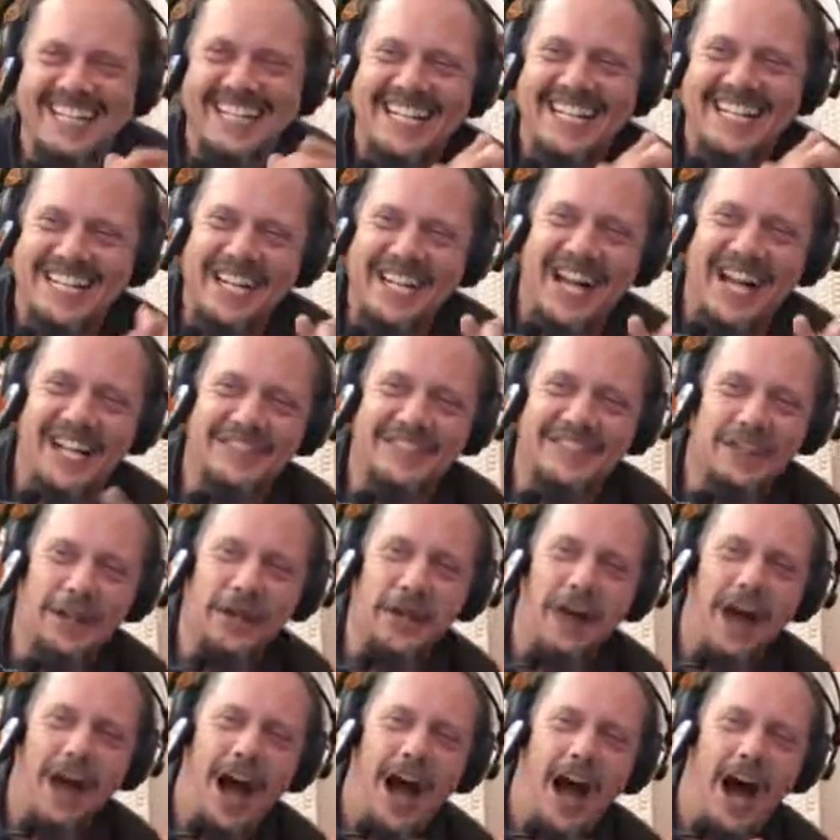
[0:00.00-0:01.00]
Yeah,
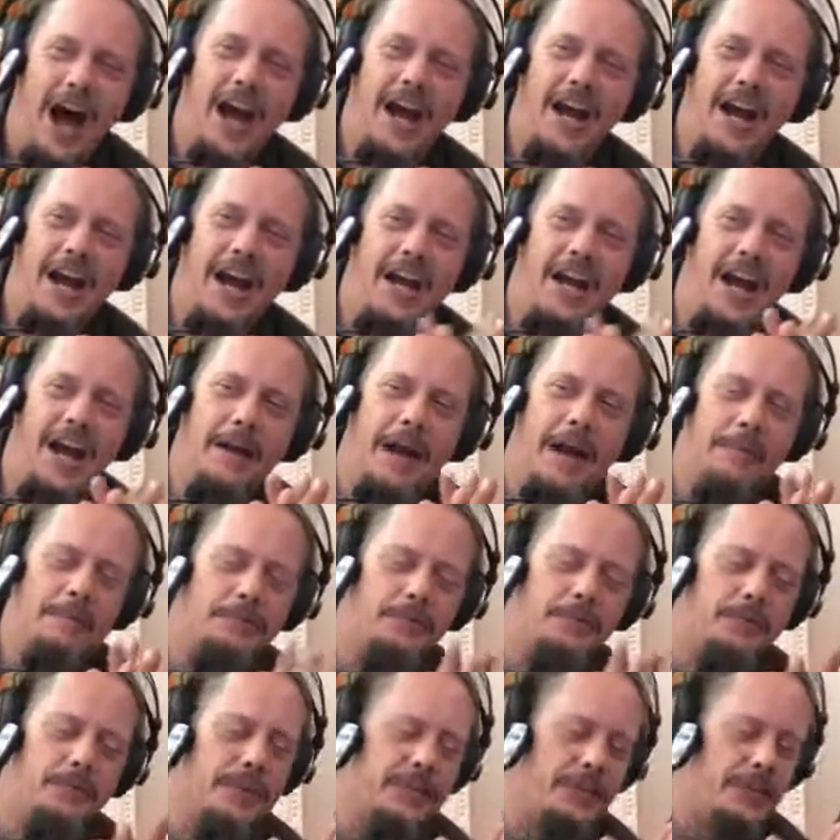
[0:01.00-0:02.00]
so
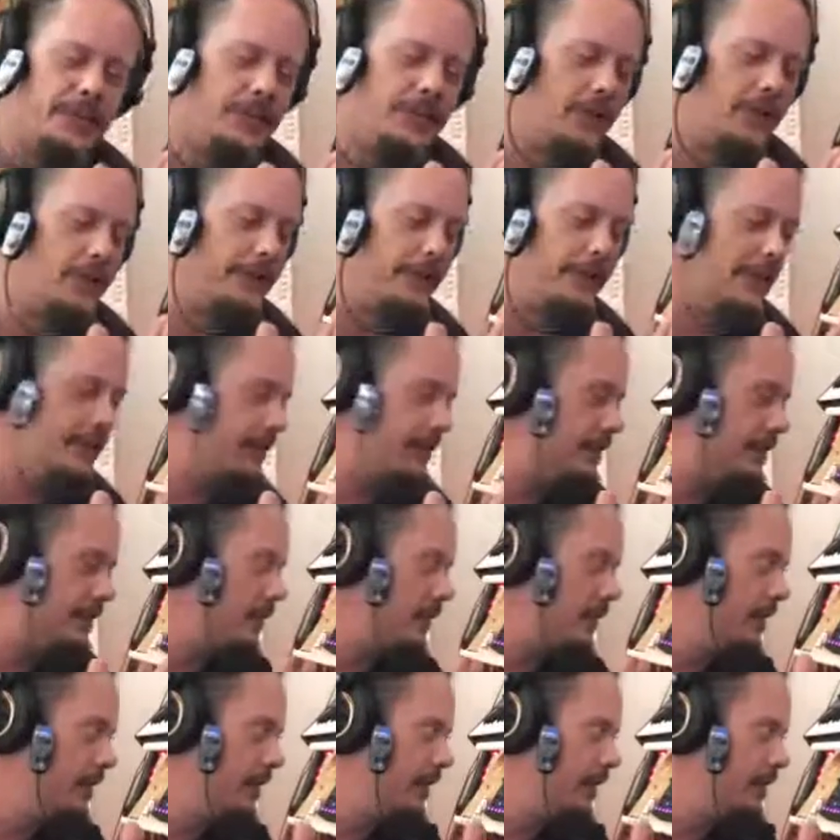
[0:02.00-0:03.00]
I'm pretty sure this is
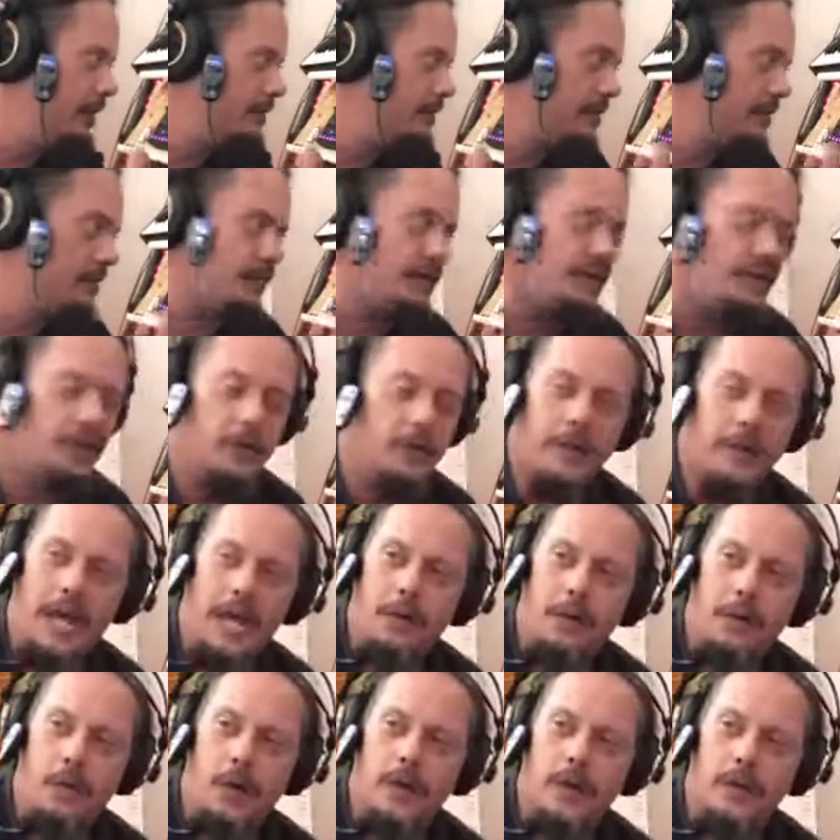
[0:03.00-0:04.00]
going to show
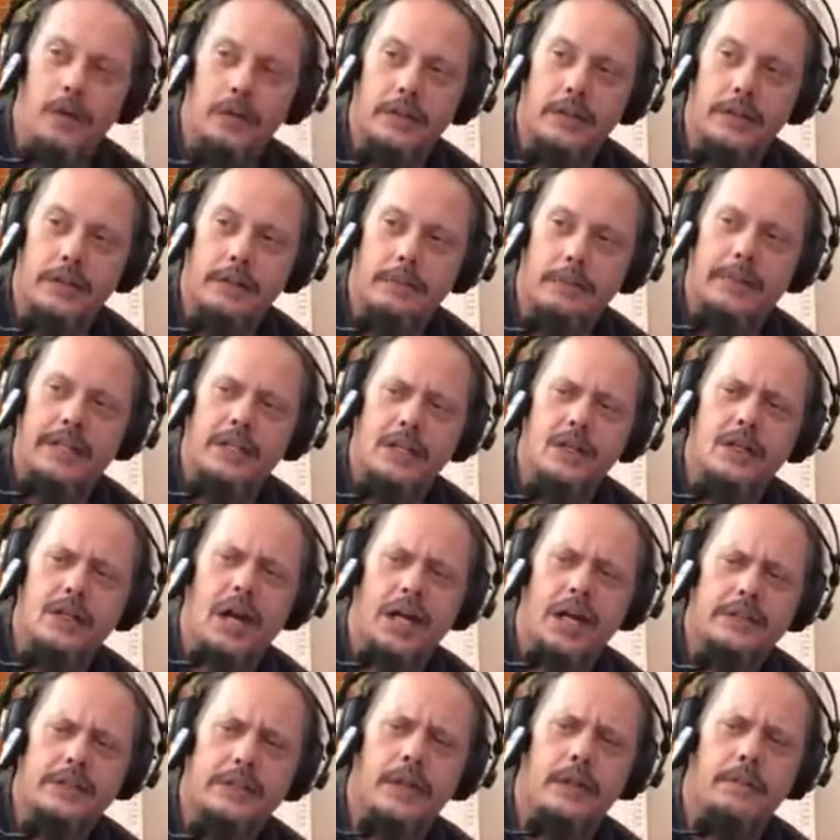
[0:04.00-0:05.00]
how well. I mean, you
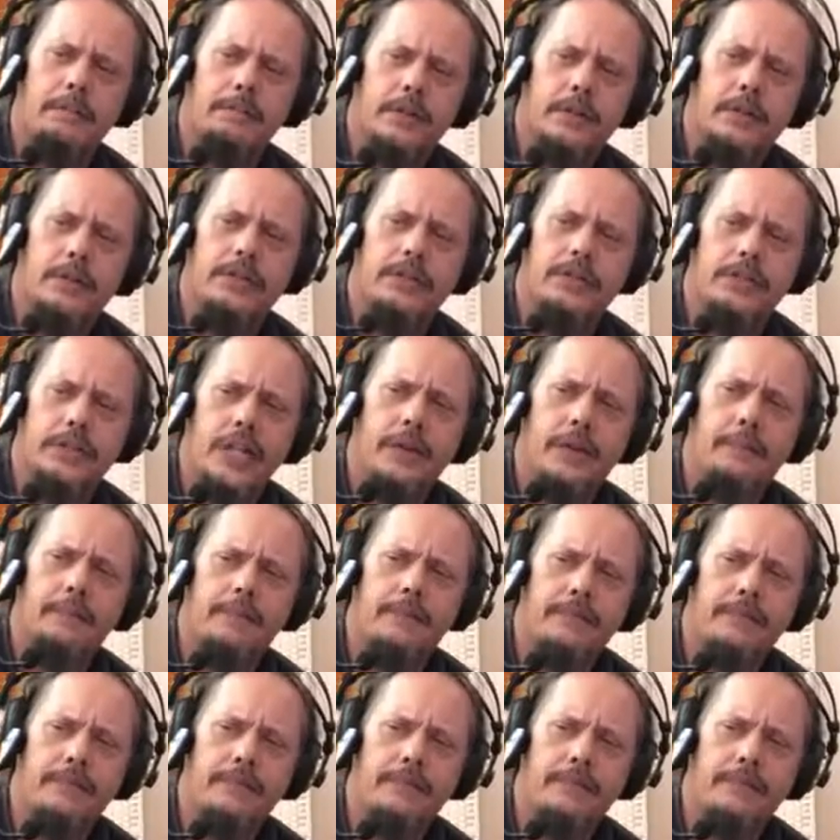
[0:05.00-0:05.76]
guys help push, and I've been